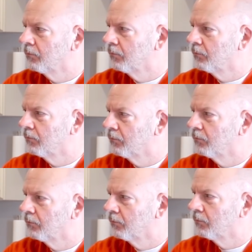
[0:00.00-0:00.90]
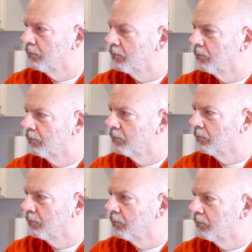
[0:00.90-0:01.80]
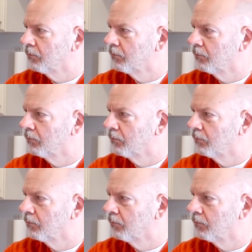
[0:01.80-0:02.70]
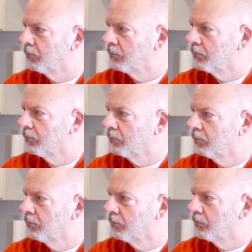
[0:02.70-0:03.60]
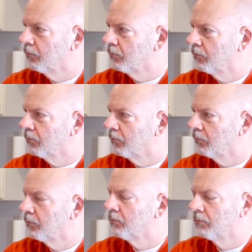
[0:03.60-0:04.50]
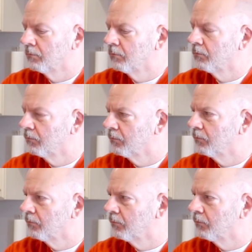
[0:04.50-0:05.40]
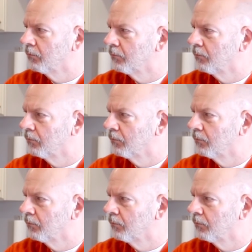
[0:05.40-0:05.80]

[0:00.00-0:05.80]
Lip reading: (not speaking)